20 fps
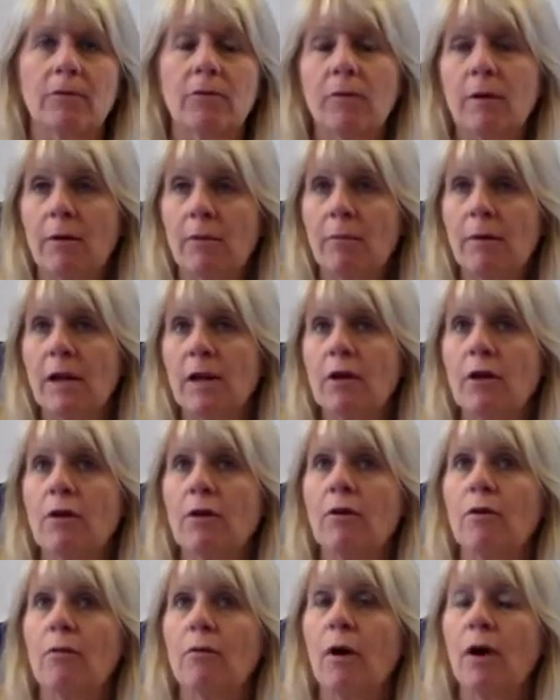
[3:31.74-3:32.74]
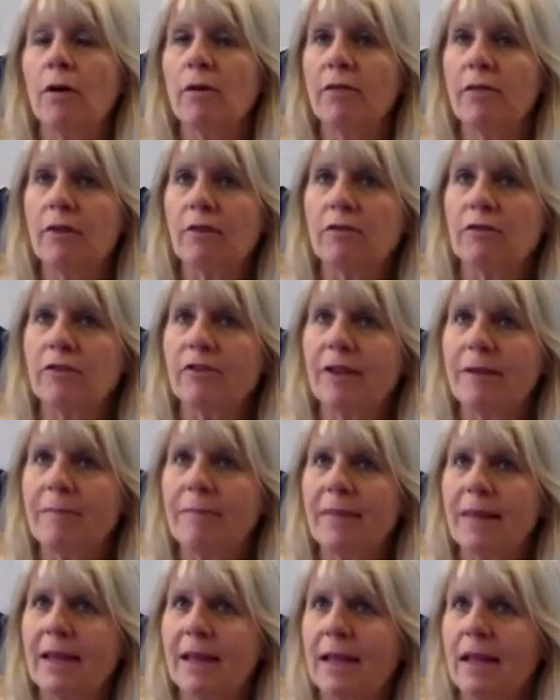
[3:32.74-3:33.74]
So then we know, oh, there's
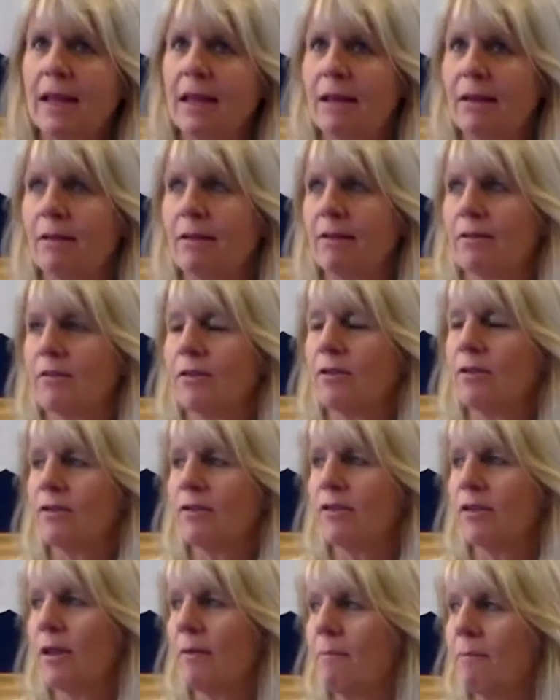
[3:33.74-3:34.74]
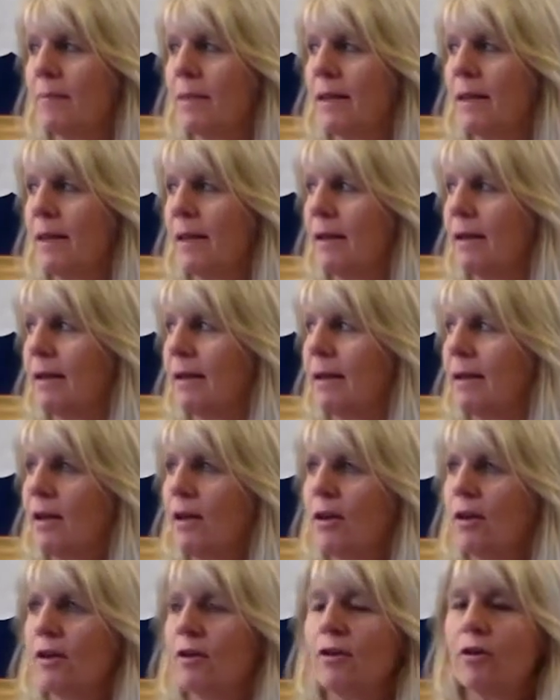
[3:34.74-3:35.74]
something here, there's something
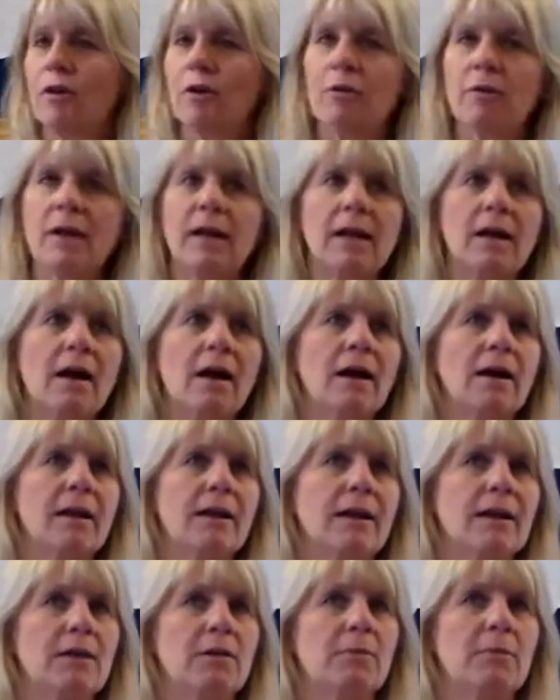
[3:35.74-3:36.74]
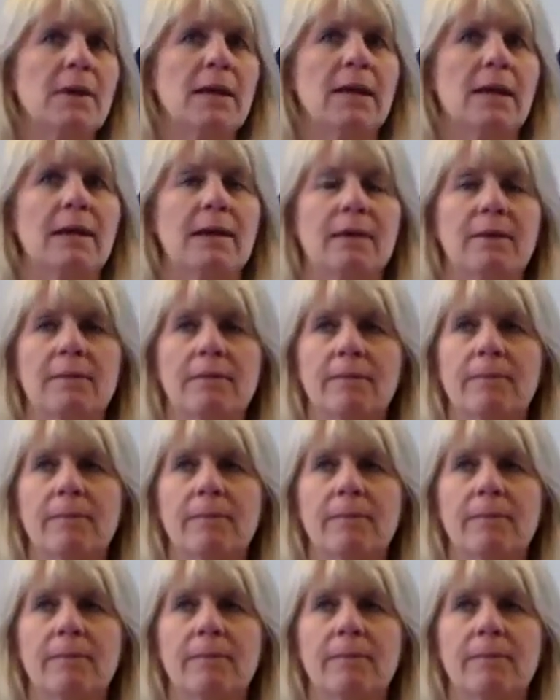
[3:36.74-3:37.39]
going on in me.